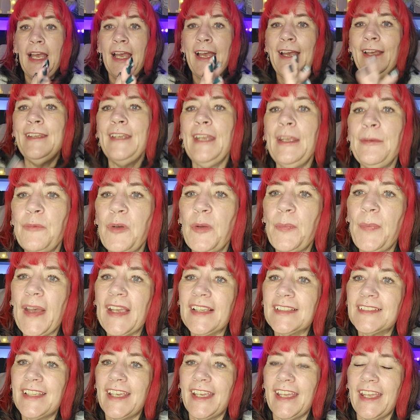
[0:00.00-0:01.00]
And then we're
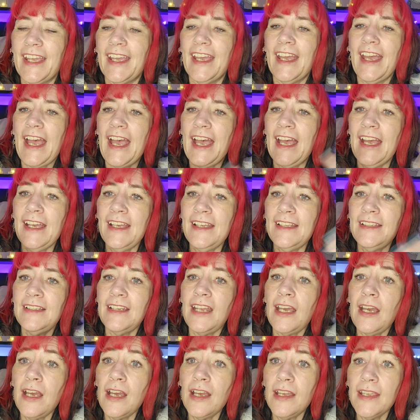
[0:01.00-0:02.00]
back to here. And
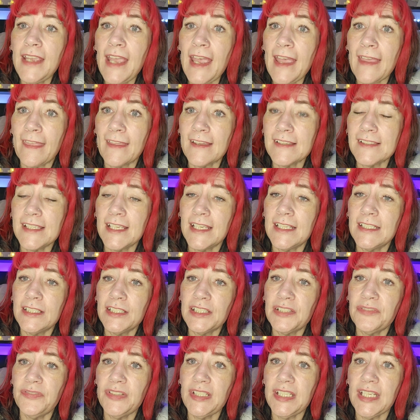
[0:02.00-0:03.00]
yeah, that's the end
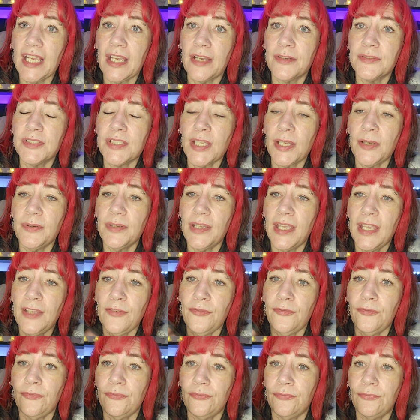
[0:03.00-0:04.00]
of the video. So
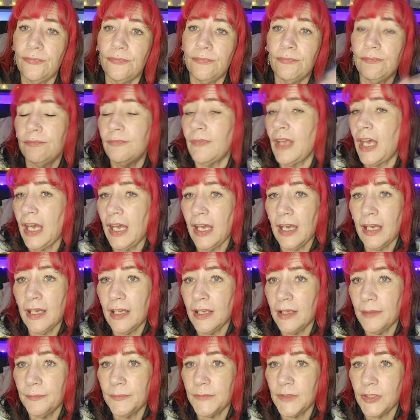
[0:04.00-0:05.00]
if
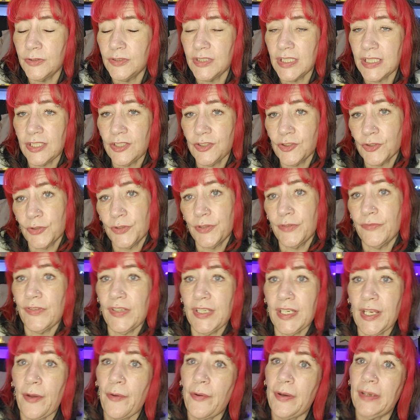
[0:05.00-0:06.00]
you did enjoy the
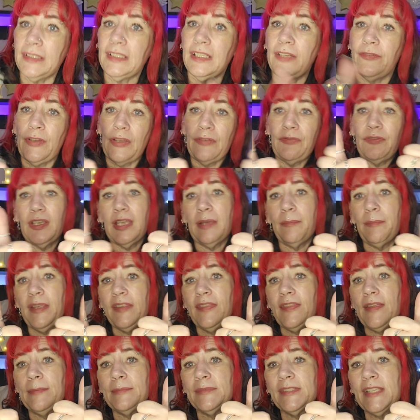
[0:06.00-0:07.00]
video, I'd love it if you give me a
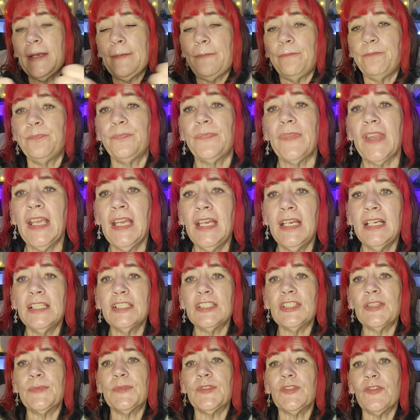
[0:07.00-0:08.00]
thumbs up.
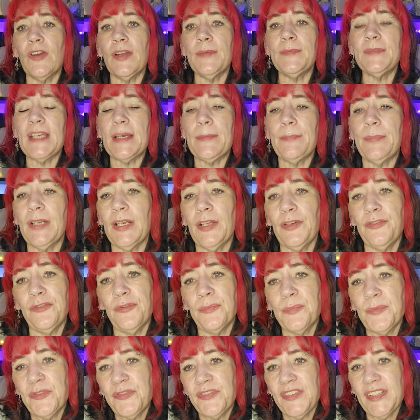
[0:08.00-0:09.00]
Subscribe down below for
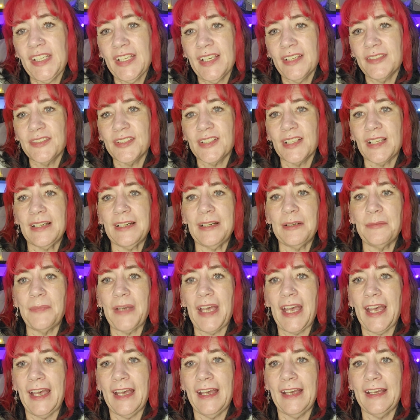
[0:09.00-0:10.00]
more videos to come,
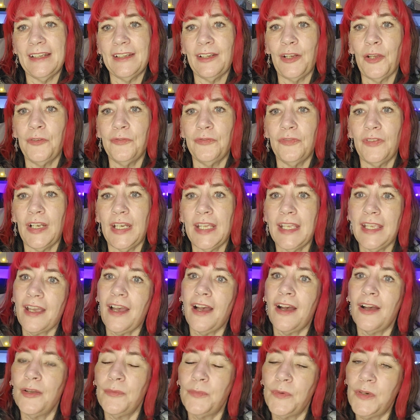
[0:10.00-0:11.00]
and hopefully
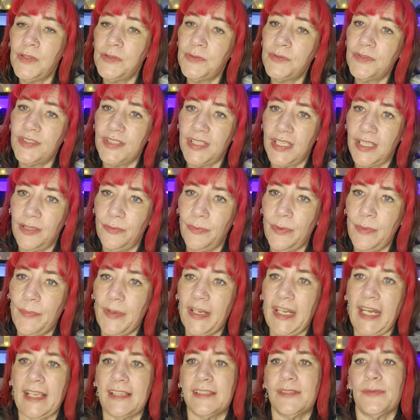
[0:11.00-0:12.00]
I will see you in
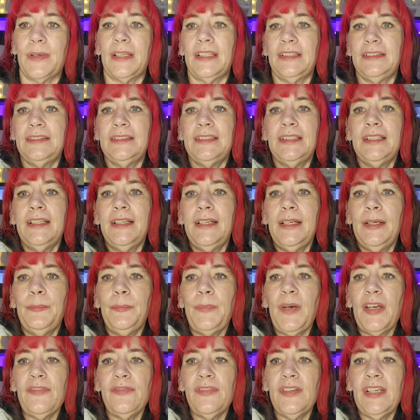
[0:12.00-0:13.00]
my next one.
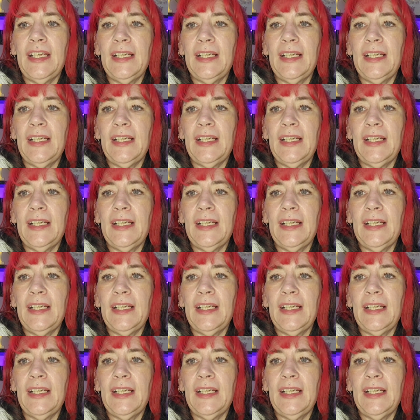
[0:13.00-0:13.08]
Bye for